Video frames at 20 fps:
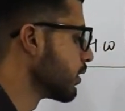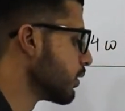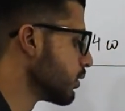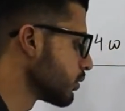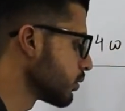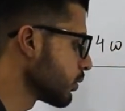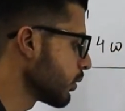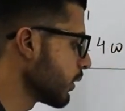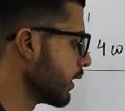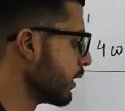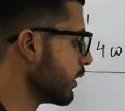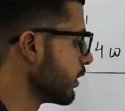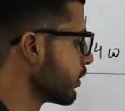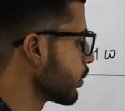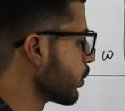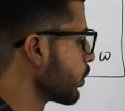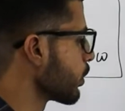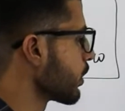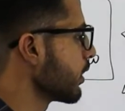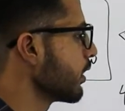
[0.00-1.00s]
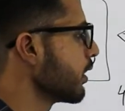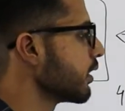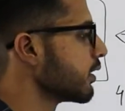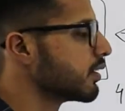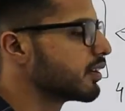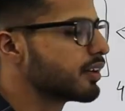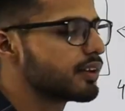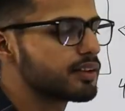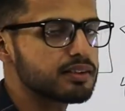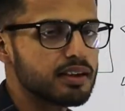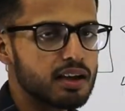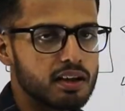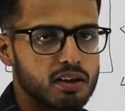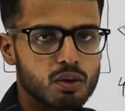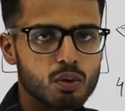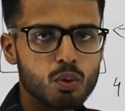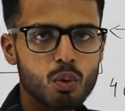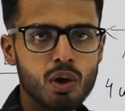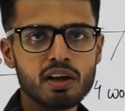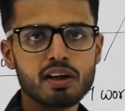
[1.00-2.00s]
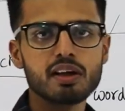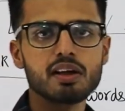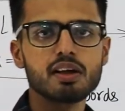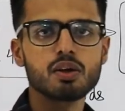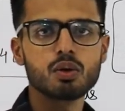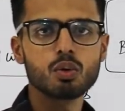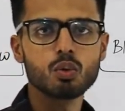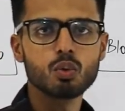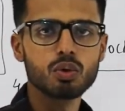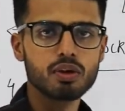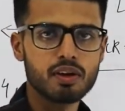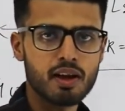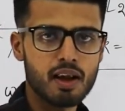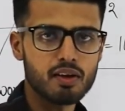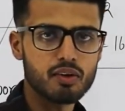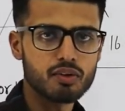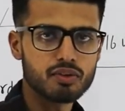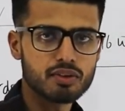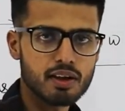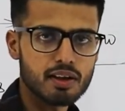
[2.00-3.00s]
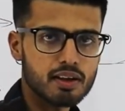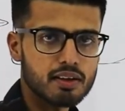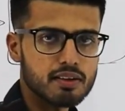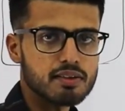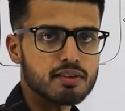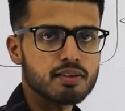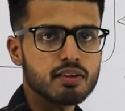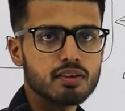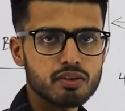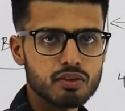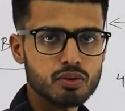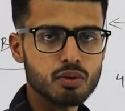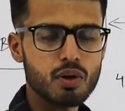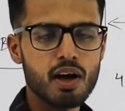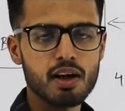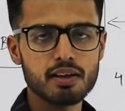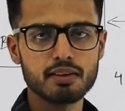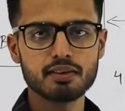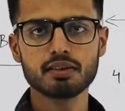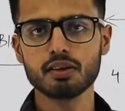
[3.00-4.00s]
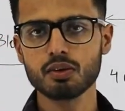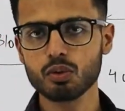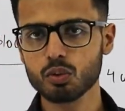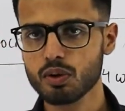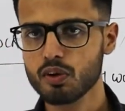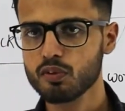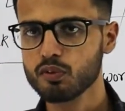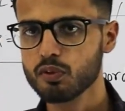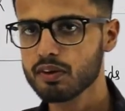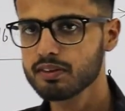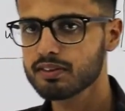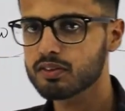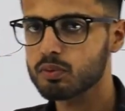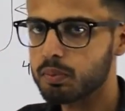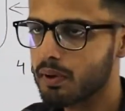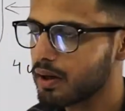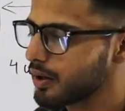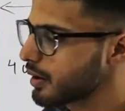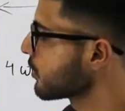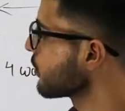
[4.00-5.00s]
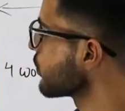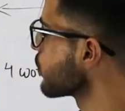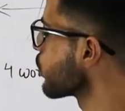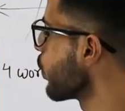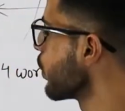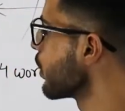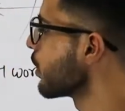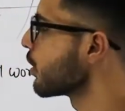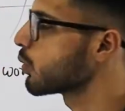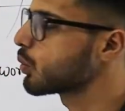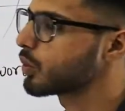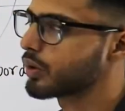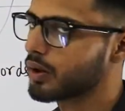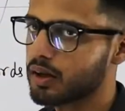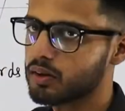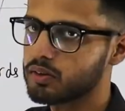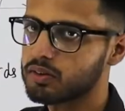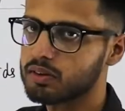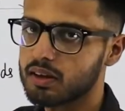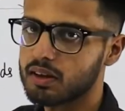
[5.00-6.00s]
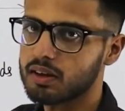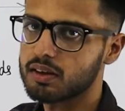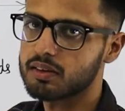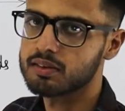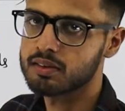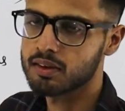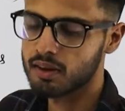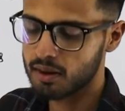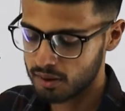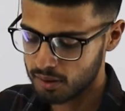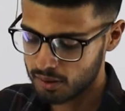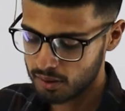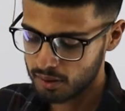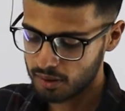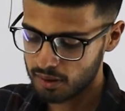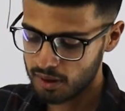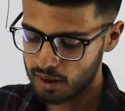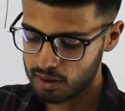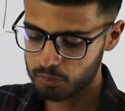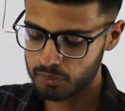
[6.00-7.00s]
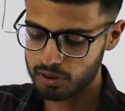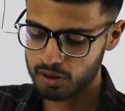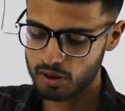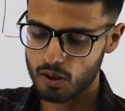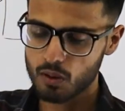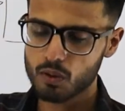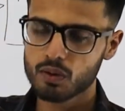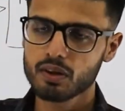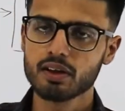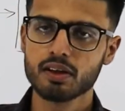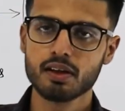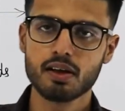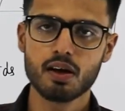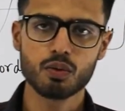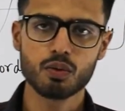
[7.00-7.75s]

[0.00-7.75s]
So in total, these are 22 nanoseconds. So answer to the first part is 22 nanoseconds. Let me now read